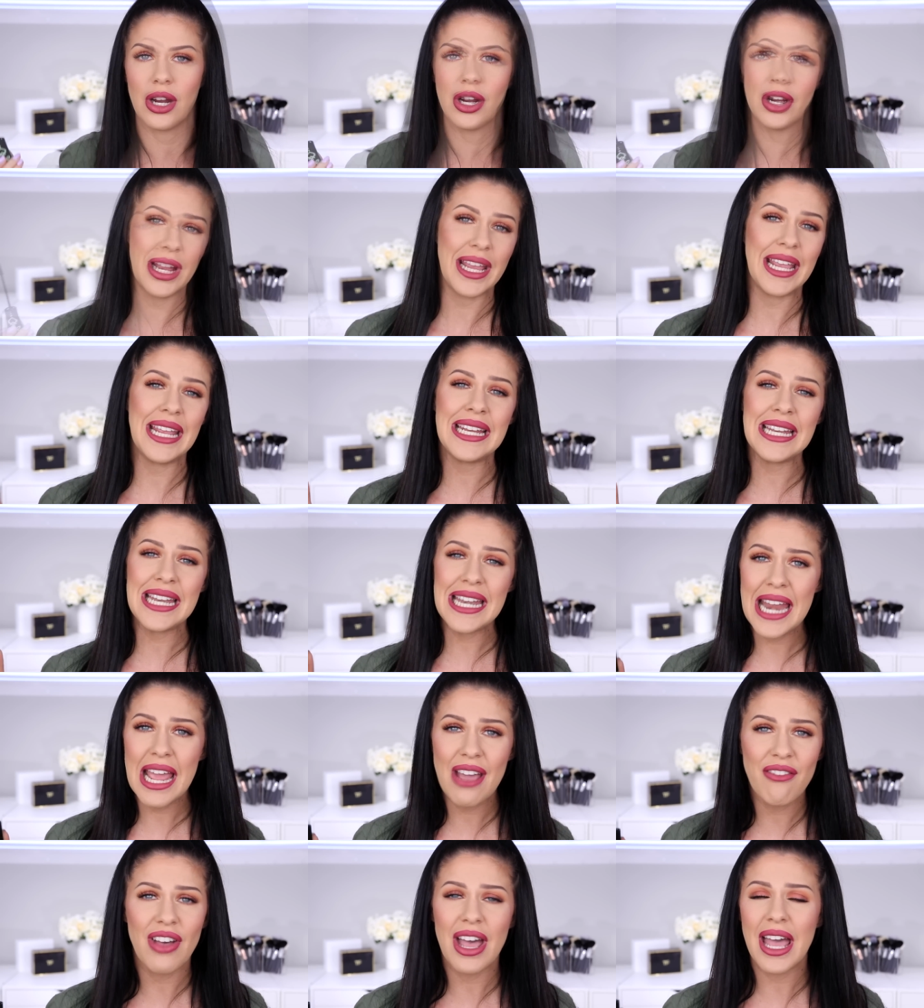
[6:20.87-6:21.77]
He
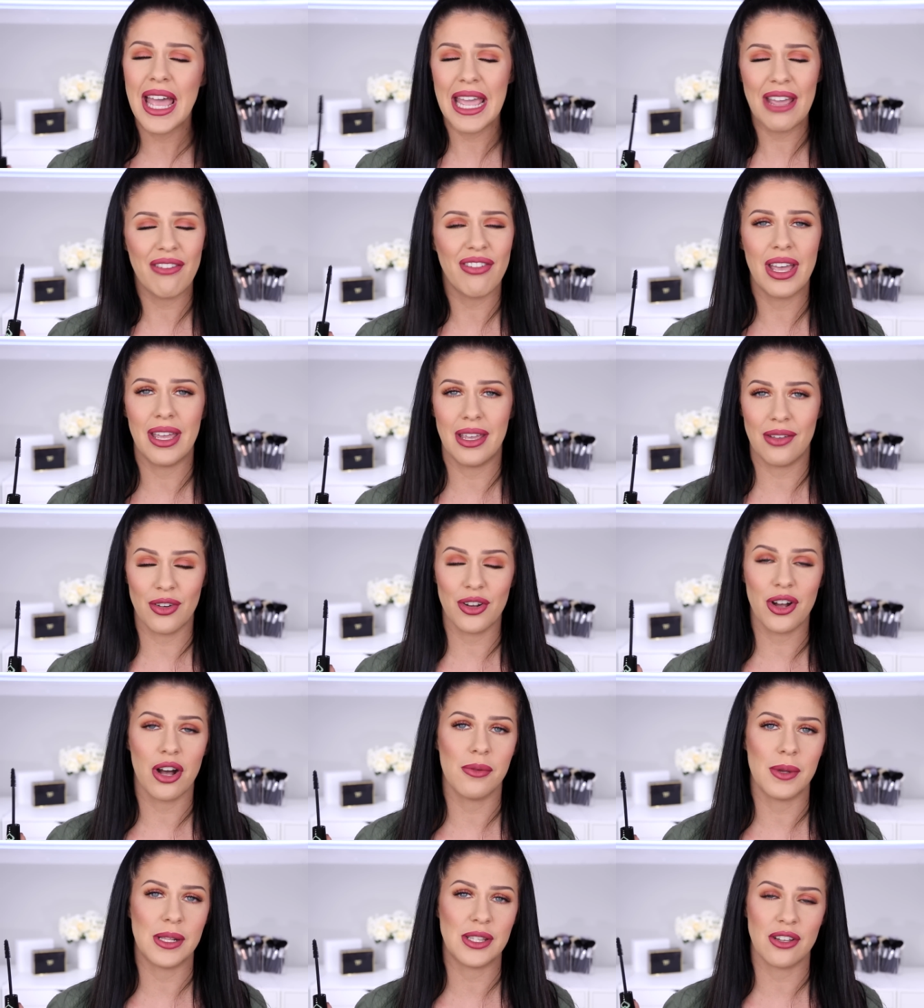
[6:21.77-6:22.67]
never, ever, ever
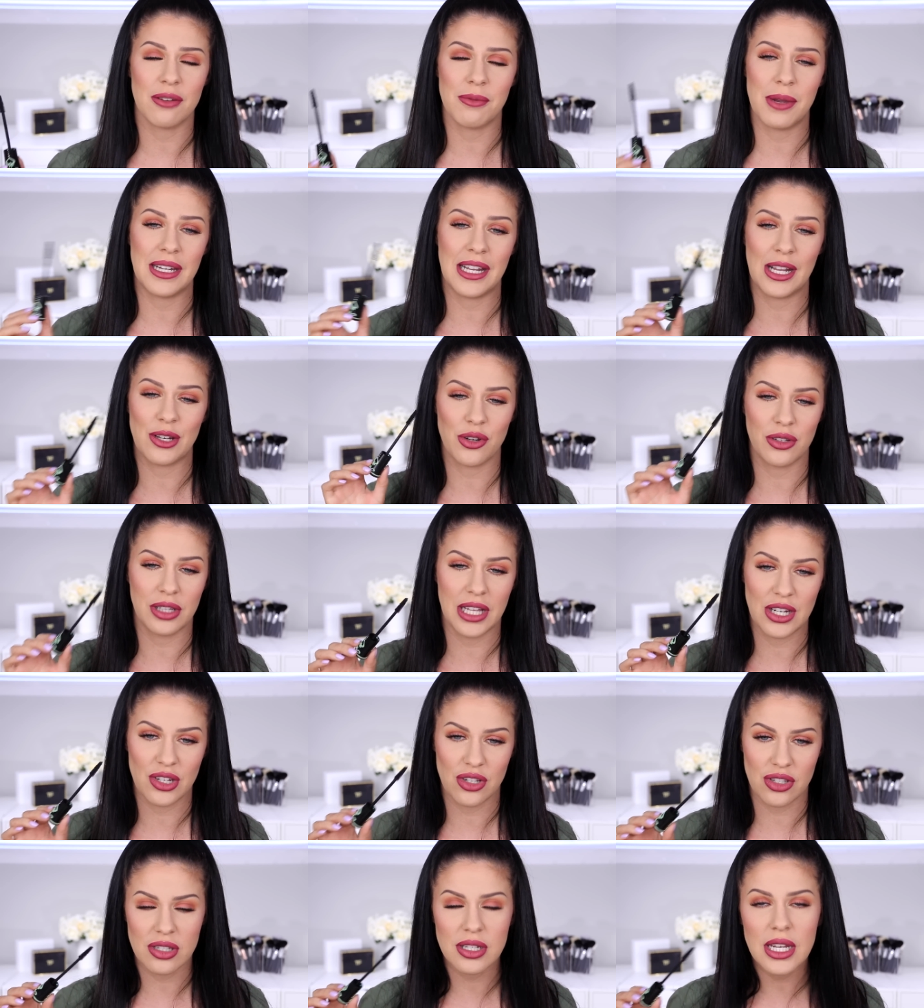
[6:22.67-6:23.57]
comments on my natural
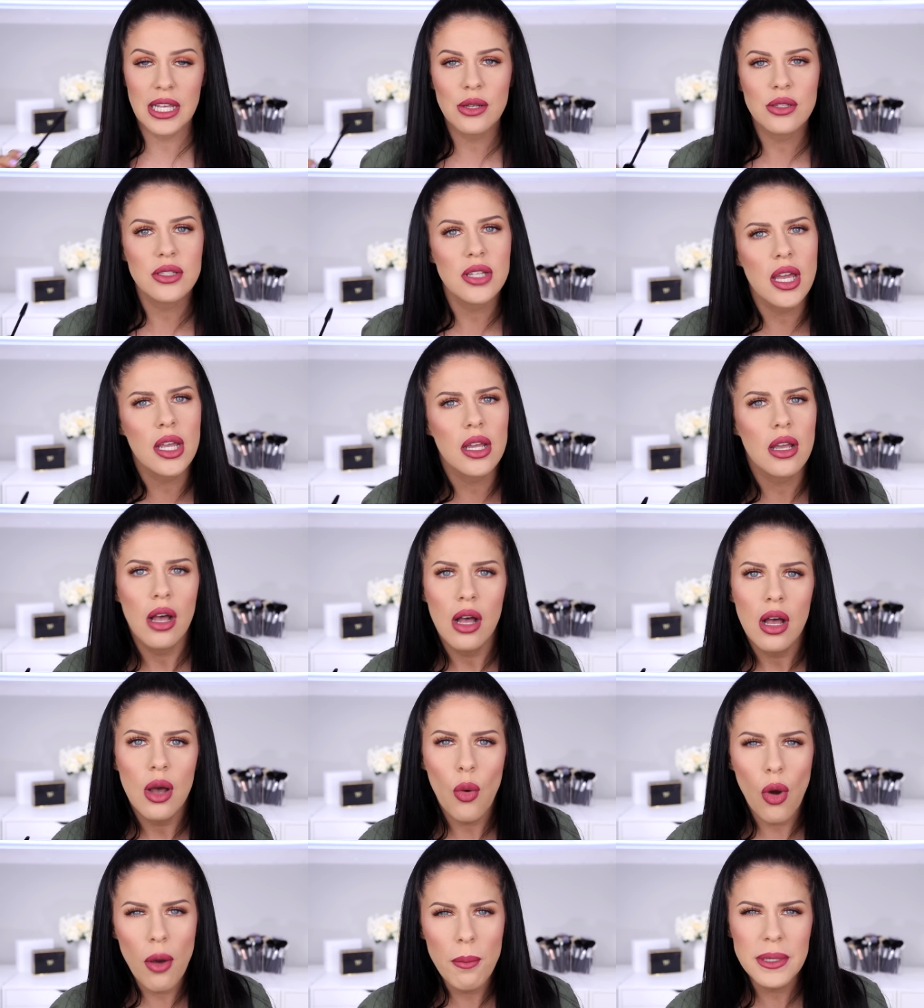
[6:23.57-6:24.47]
lashes, and he was like,
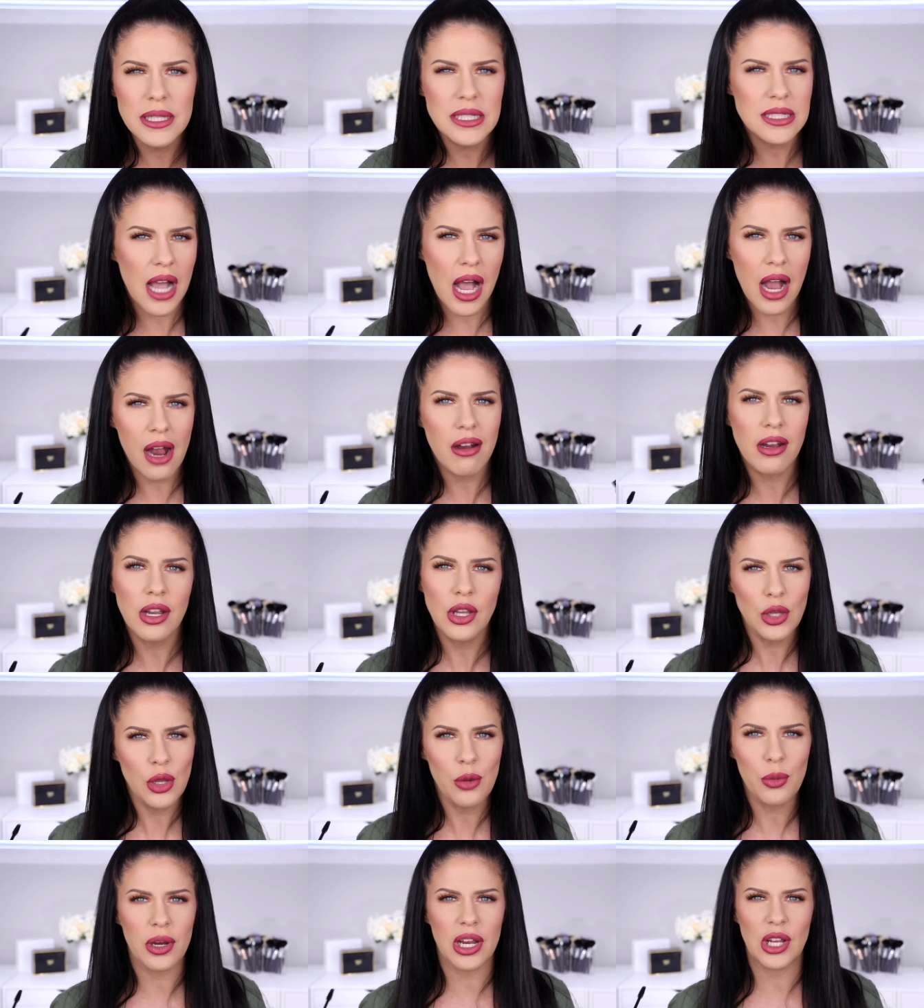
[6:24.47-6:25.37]
what mascara
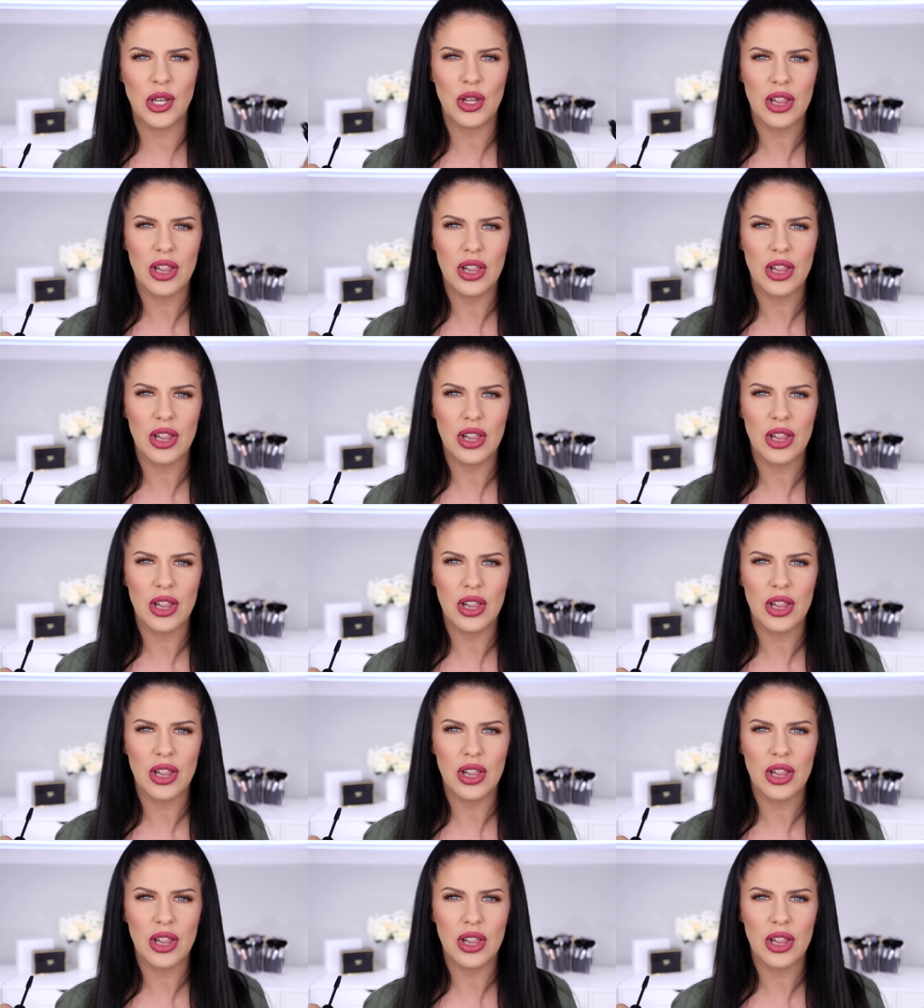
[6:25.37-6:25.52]
are you wearing?